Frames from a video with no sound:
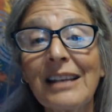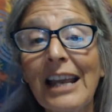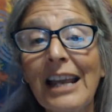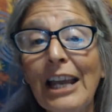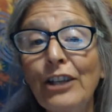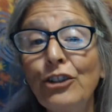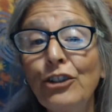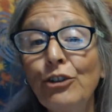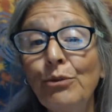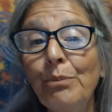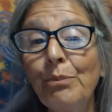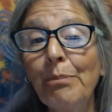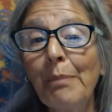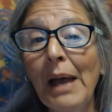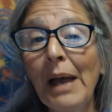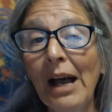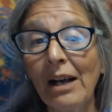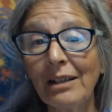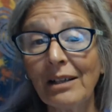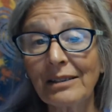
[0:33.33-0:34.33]
and you
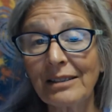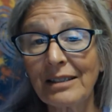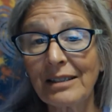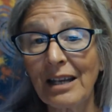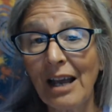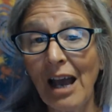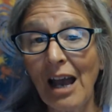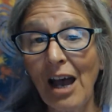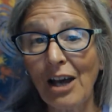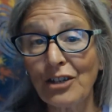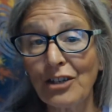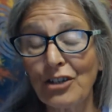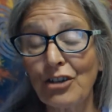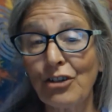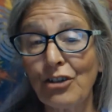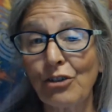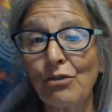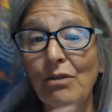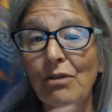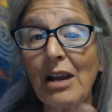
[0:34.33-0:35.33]
melt onto the
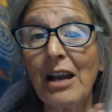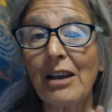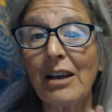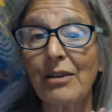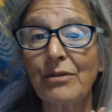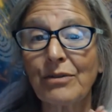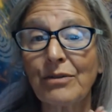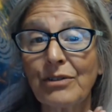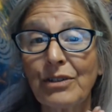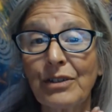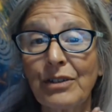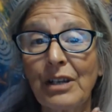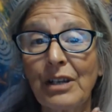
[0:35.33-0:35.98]
ground,